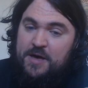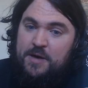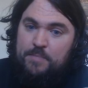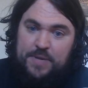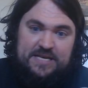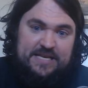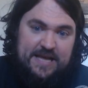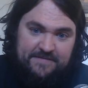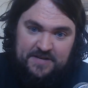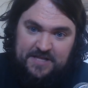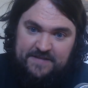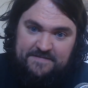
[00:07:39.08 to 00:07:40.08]
But
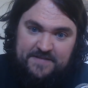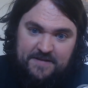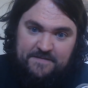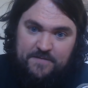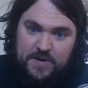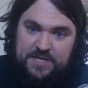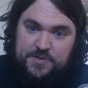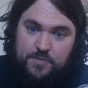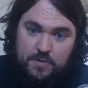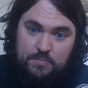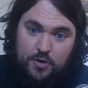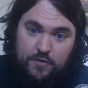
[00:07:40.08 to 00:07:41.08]
definitely feel free to
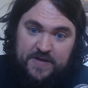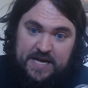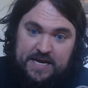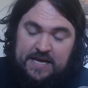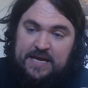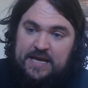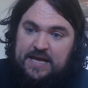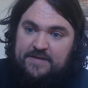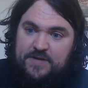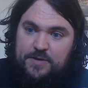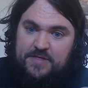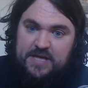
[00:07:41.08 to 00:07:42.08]
remove it
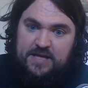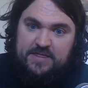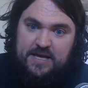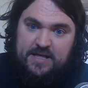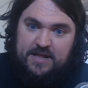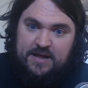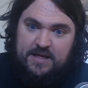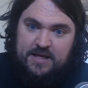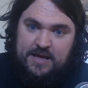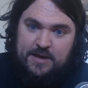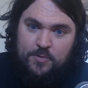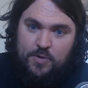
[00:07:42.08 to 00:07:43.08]
if you think that
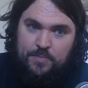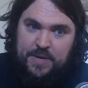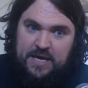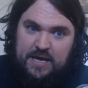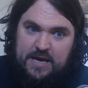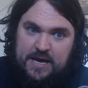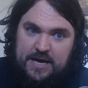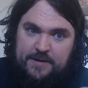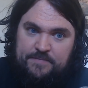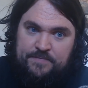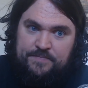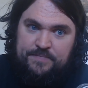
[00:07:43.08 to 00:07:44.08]
it will be
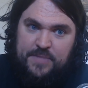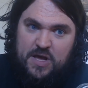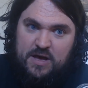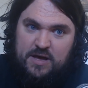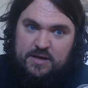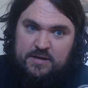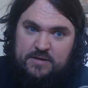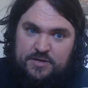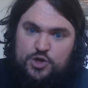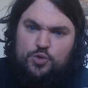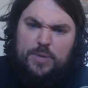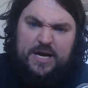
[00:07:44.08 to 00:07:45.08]

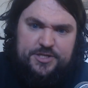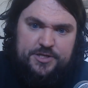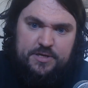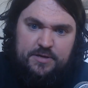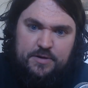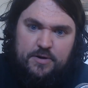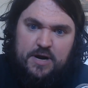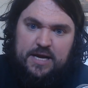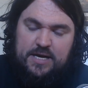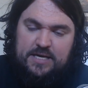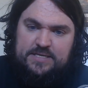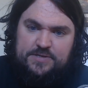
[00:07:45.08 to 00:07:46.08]
too much, right?
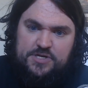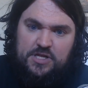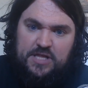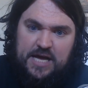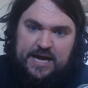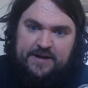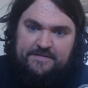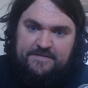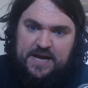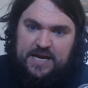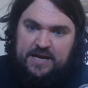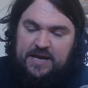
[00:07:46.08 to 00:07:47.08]
Because there's a lot of
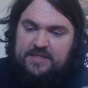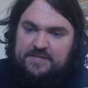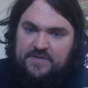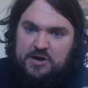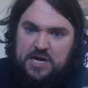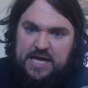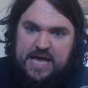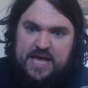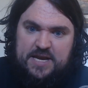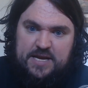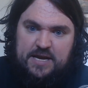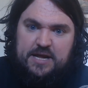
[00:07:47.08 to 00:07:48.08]
fighting at the very
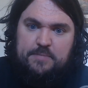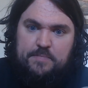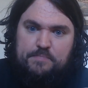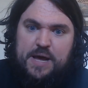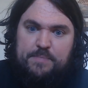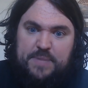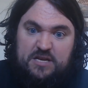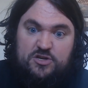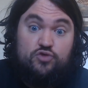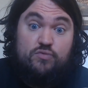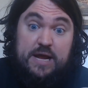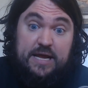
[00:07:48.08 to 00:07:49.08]
end, and it might be
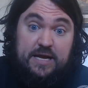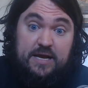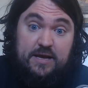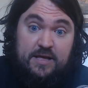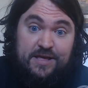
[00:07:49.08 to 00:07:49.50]
draining,